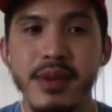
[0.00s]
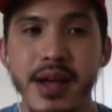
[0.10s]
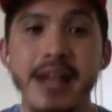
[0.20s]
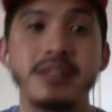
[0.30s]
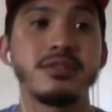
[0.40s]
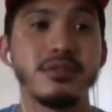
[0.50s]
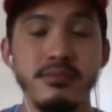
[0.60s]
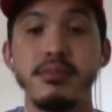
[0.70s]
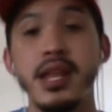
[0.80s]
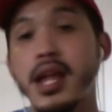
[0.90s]
as
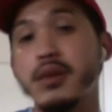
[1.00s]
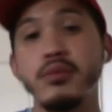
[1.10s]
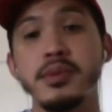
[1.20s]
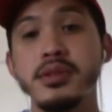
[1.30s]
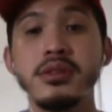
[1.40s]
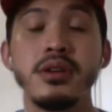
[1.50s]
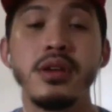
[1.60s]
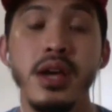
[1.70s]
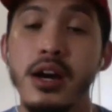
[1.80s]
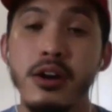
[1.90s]
men and women
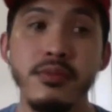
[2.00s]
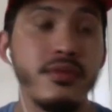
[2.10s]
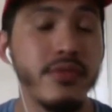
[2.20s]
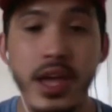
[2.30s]
of